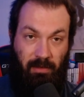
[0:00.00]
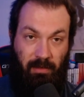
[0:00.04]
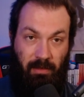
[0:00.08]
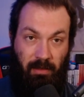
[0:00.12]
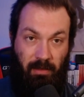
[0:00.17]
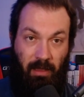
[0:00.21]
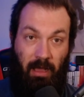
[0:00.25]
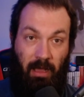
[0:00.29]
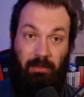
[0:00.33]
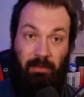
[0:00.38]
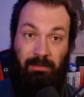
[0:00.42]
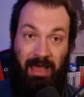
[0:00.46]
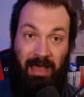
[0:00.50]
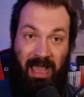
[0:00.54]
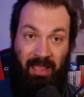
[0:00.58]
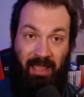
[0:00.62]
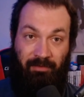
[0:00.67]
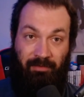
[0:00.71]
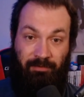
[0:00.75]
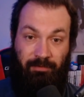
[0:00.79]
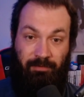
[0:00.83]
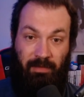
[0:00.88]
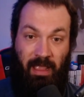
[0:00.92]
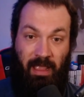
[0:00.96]

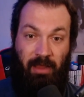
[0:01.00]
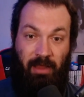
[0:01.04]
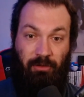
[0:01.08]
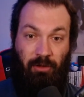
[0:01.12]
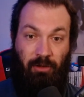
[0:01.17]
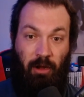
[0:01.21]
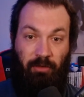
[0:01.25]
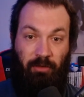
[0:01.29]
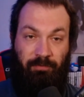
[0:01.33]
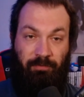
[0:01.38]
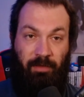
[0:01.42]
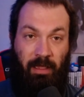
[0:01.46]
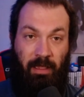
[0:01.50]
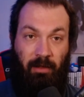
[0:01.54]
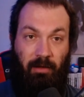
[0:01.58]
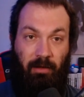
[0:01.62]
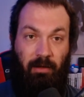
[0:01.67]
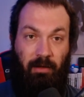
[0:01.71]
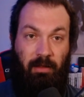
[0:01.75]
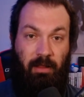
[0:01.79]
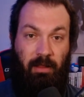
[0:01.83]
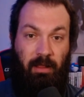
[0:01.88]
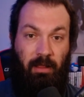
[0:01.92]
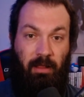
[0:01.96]
alive and Darth Vader.
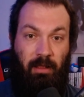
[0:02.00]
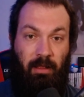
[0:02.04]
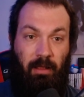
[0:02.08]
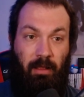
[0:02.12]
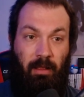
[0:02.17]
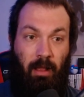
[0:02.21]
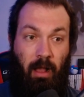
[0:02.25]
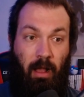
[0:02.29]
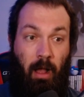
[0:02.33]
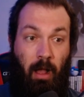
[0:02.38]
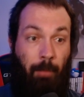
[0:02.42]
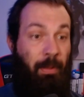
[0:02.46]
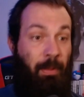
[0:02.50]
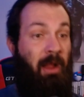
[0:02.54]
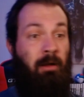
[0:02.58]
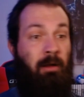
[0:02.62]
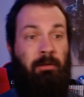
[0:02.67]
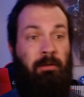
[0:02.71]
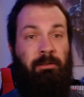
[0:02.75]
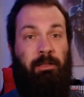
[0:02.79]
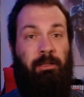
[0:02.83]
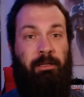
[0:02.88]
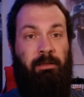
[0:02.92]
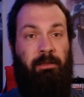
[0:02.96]

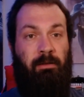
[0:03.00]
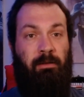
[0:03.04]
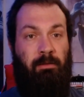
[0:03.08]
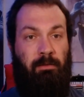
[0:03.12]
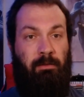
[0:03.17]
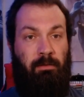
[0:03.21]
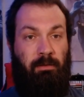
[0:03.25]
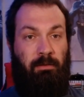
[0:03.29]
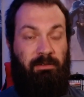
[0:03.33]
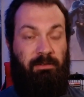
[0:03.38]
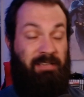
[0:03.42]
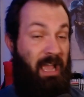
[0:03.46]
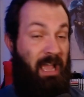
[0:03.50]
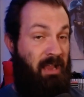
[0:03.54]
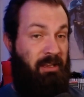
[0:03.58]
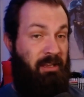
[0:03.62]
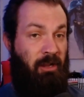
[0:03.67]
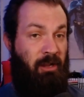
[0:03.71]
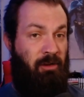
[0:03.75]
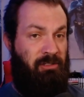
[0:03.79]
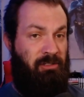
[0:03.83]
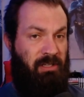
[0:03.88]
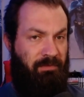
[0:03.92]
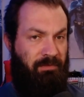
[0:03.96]
Apparently, 10
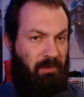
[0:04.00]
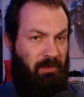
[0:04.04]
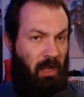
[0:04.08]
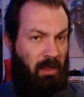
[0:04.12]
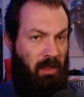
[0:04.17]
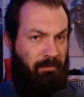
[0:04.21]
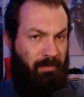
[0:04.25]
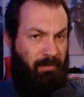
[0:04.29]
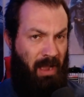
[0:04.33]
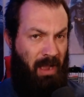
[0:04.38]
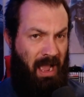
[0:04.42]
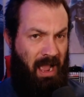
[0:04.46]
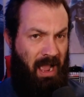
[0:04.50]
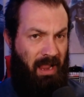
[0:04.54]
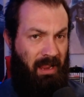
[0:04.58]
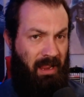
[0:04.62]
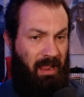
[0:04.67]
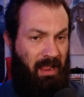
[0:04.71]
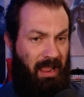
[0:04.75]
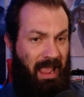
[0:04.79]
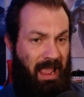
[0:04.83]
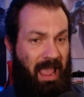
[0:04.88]
years have gone by.